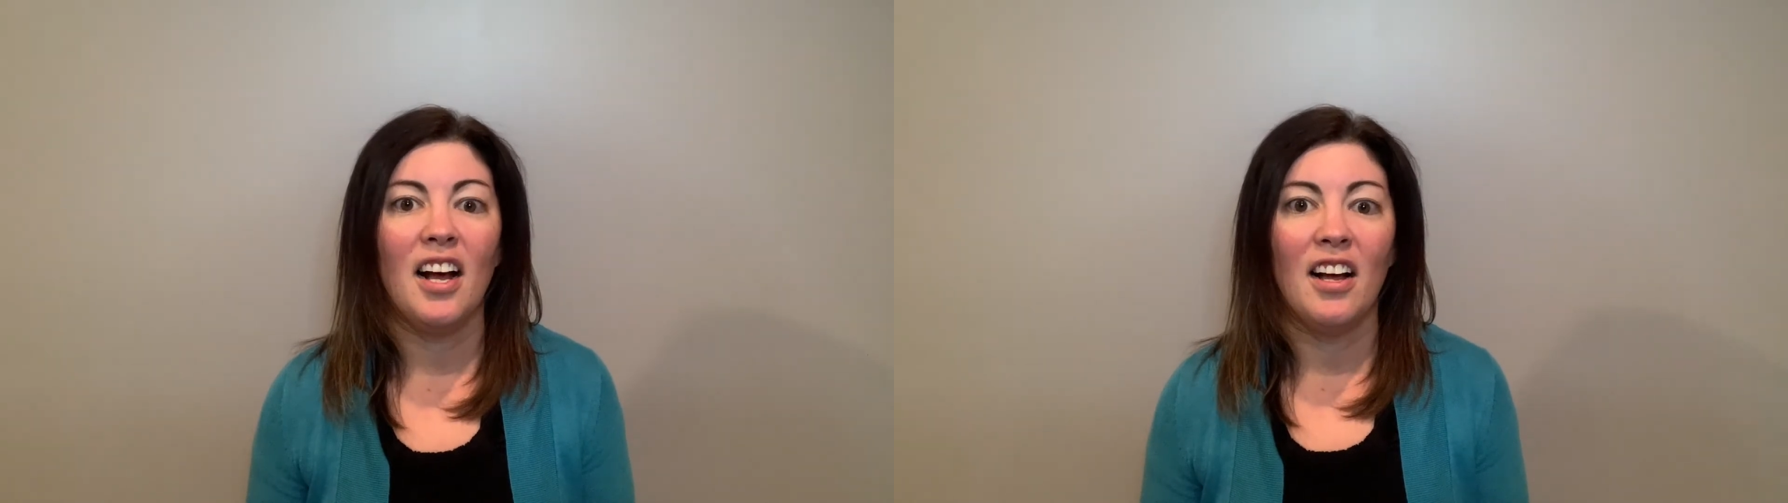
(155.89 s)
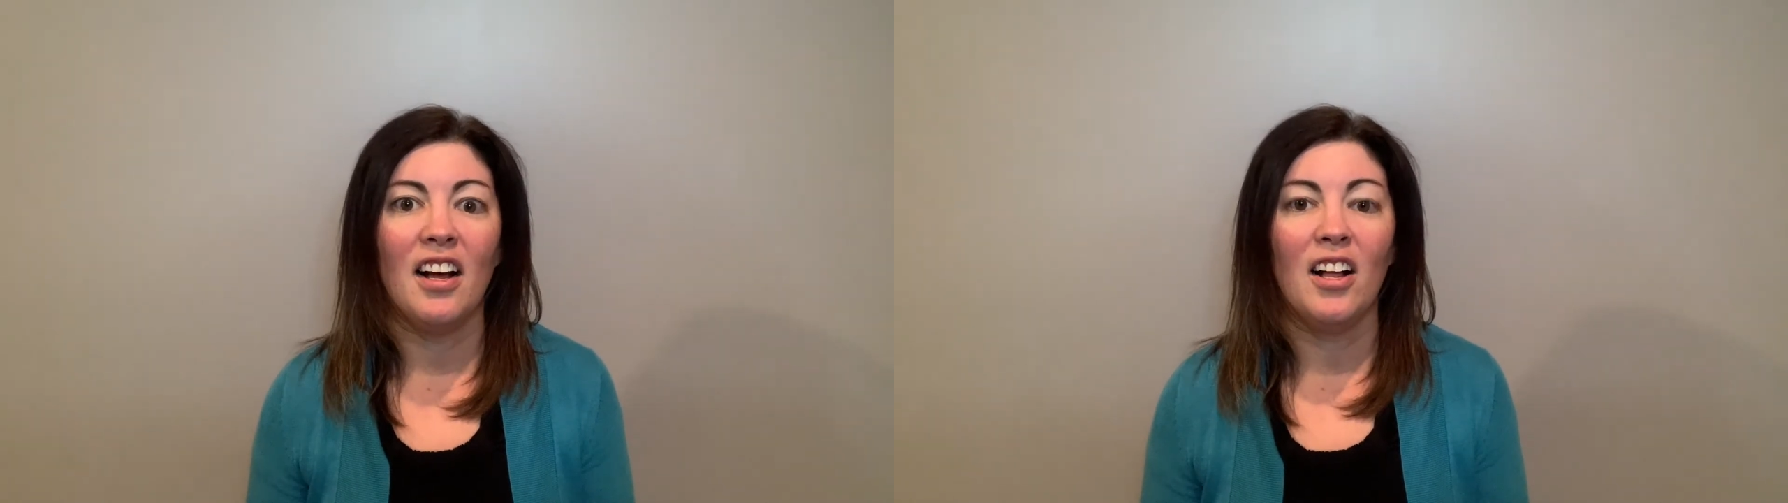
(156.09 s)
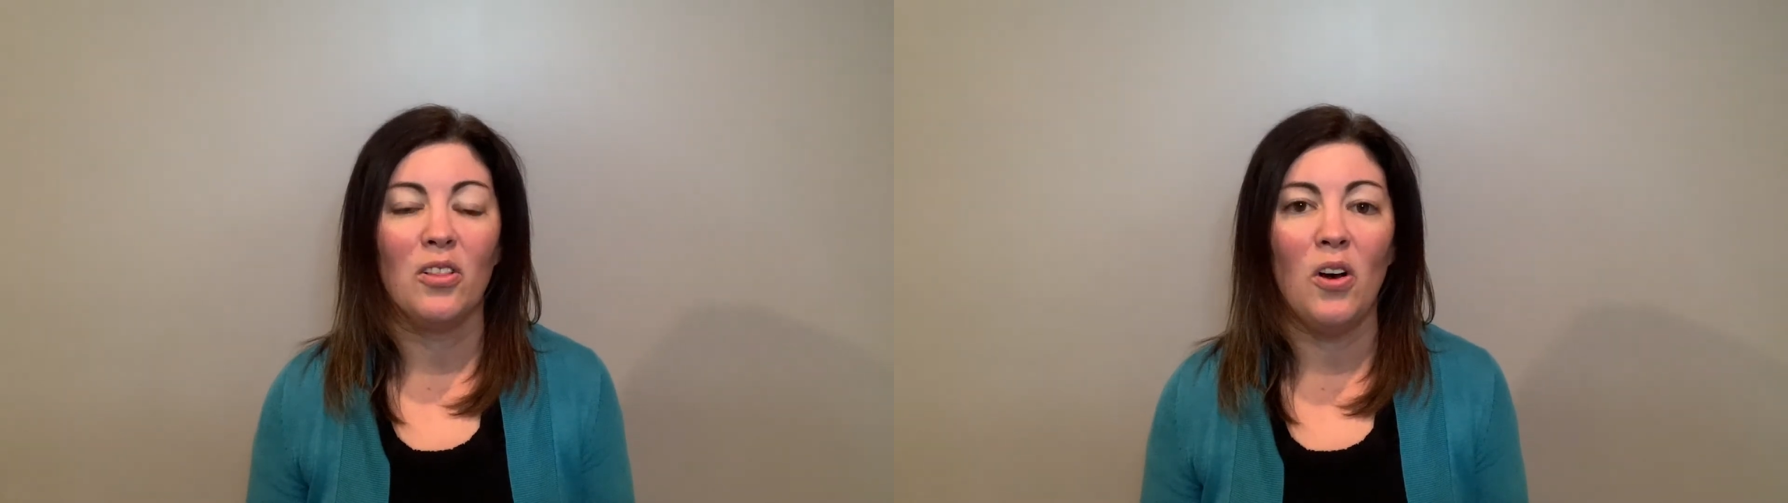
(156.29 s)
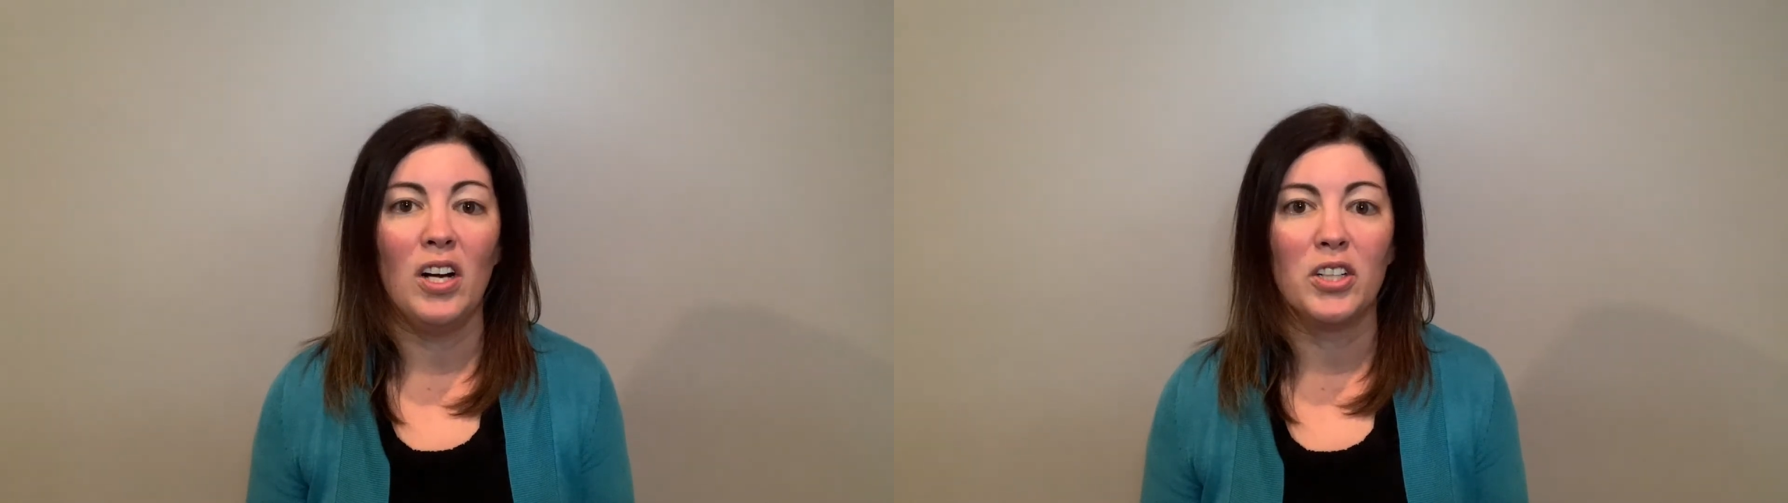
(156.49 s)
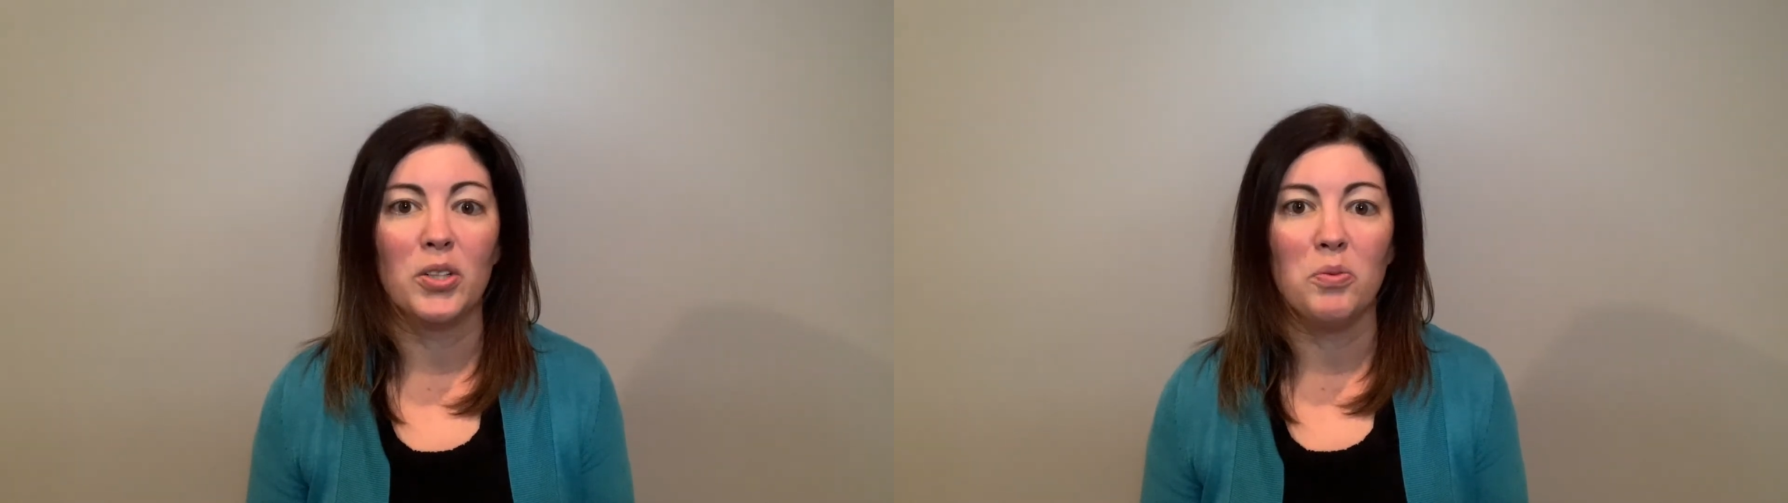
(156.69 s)
a
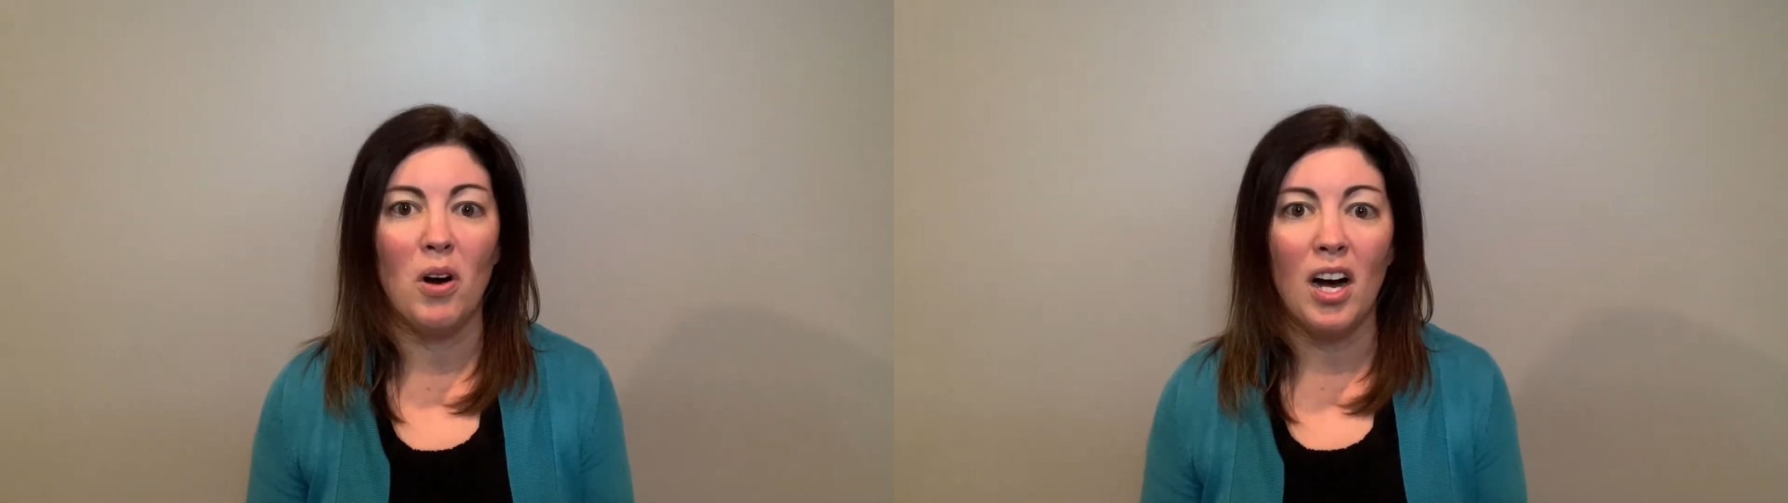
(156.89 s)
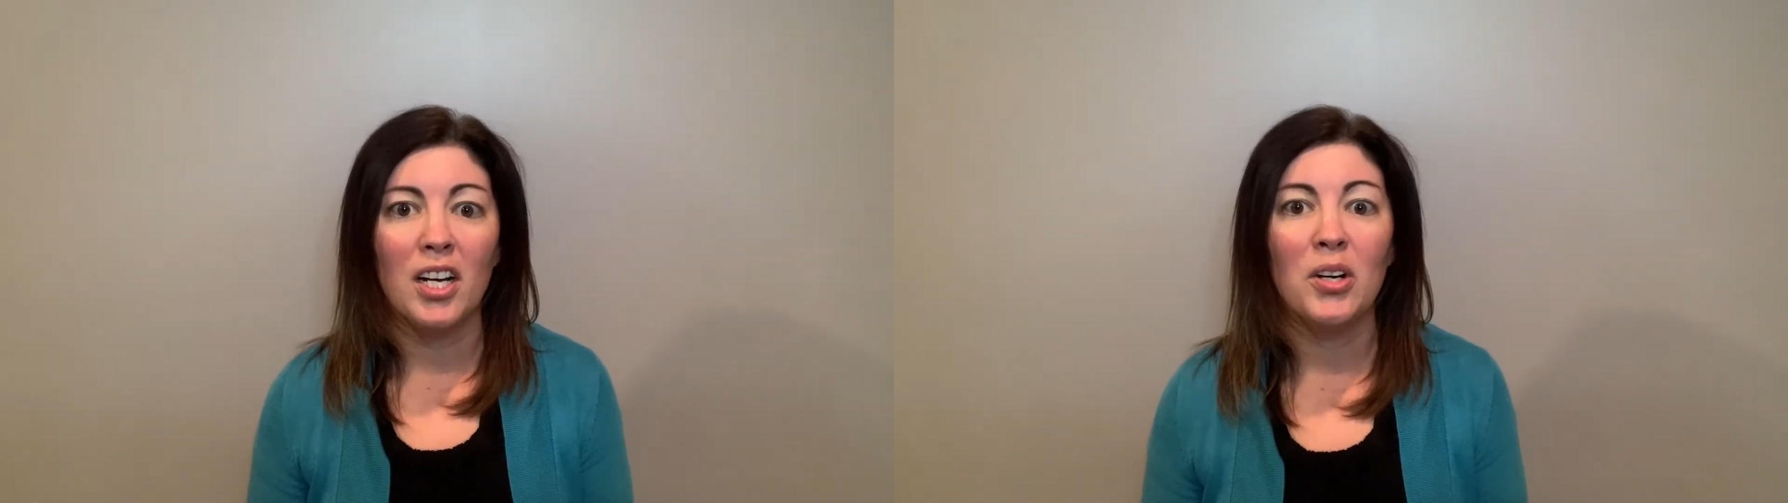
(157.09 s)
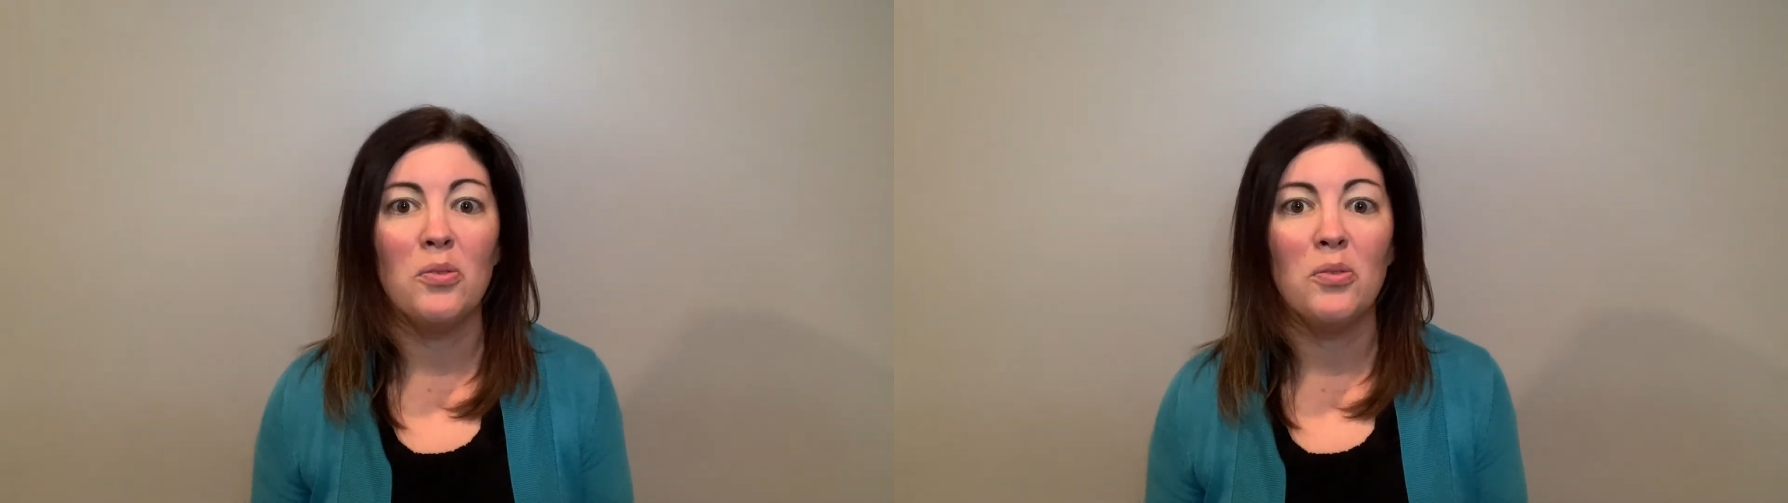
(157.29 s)
longer walk.